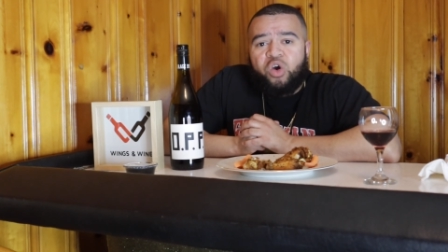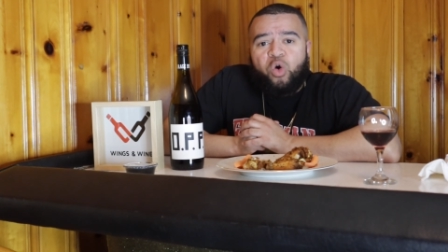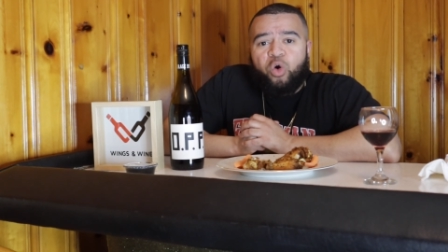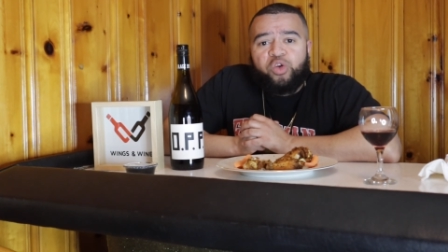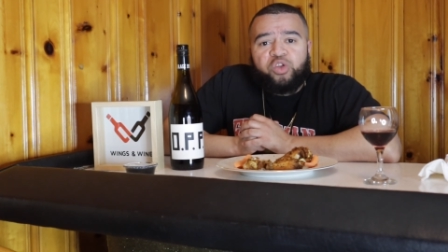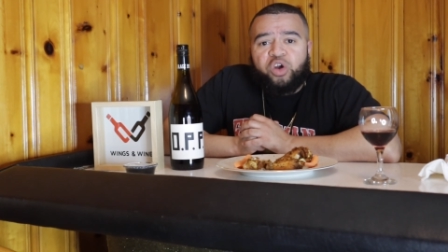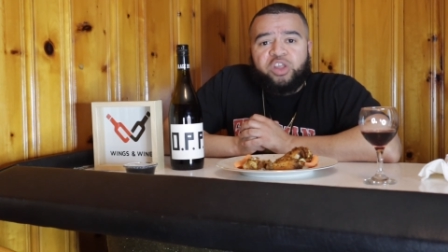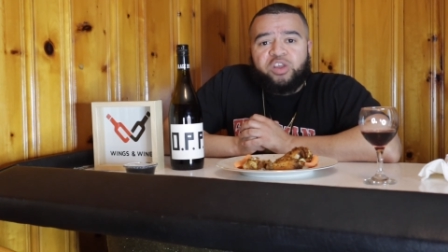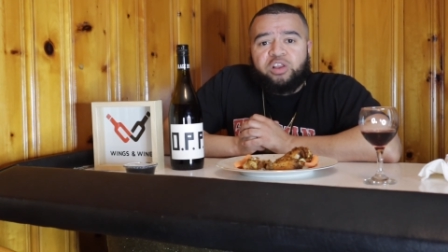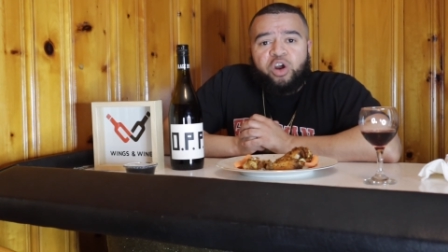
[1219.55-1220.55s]
or you're
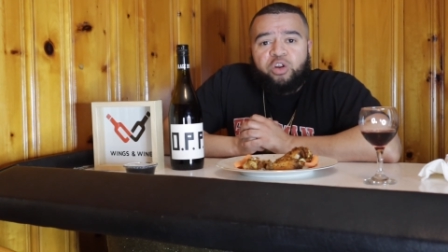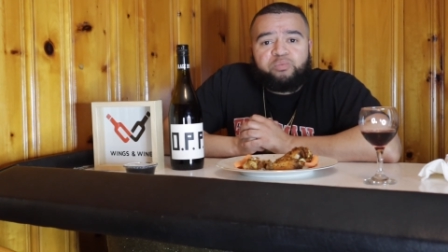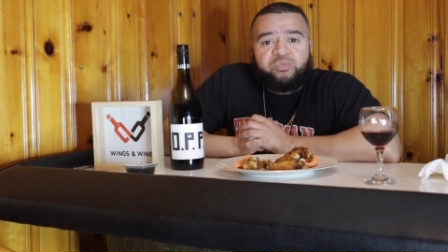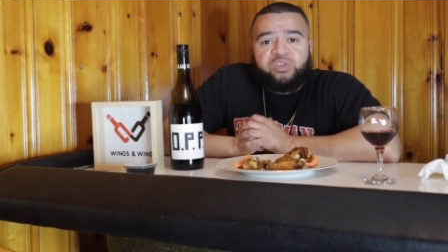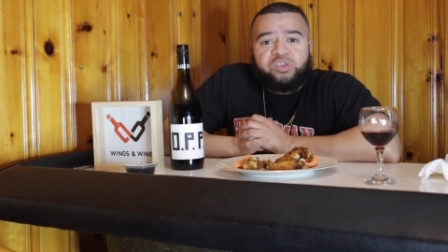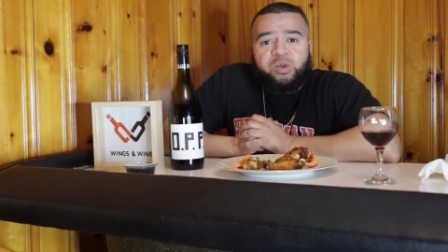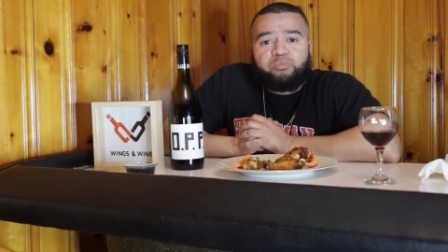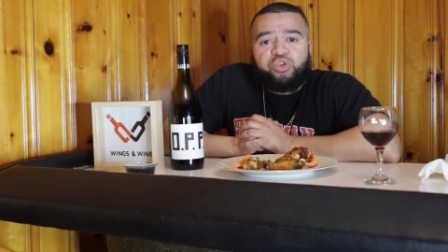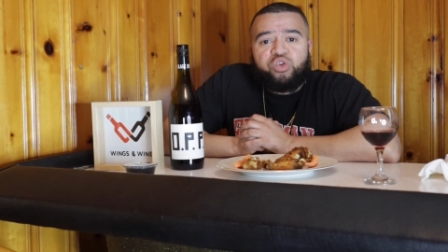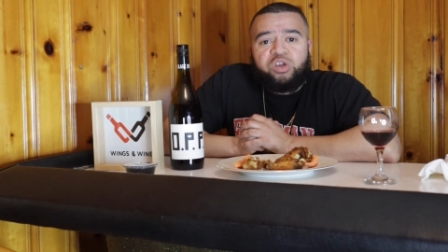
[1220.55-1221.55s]
looking to learn some
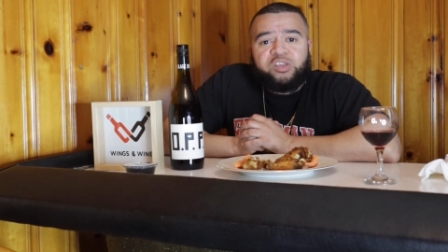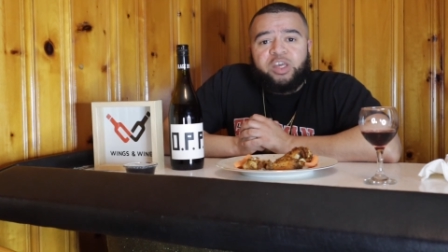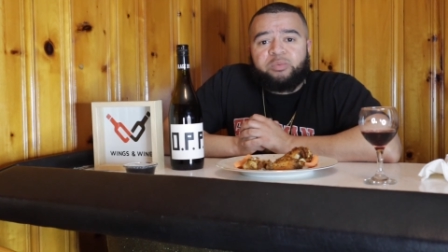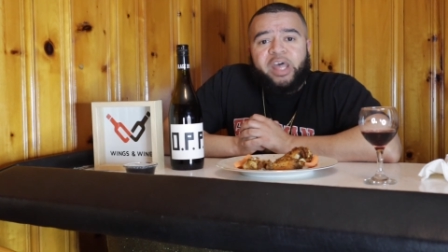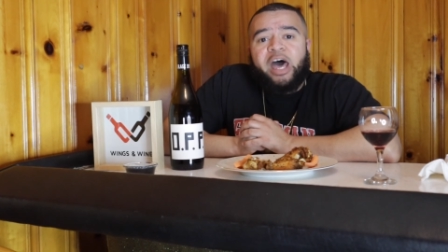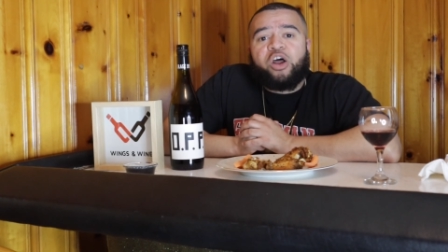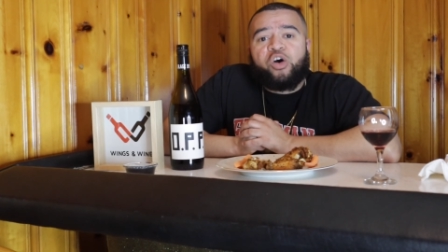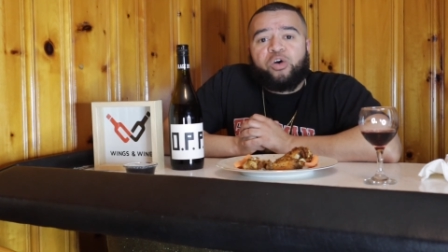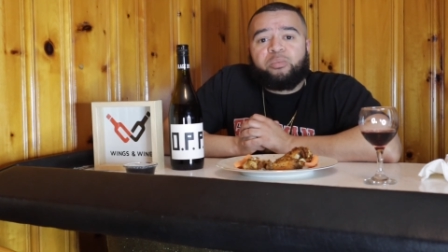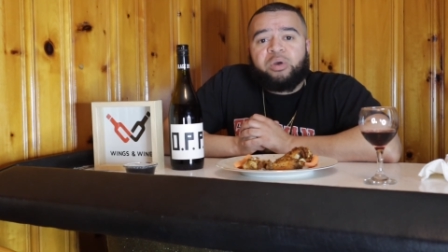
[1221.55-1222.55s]
beauty tips at
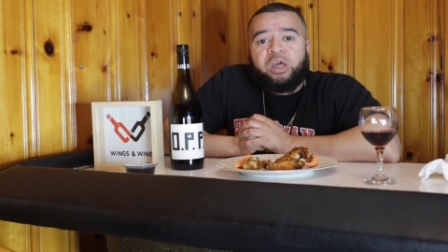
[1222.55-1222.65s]
home.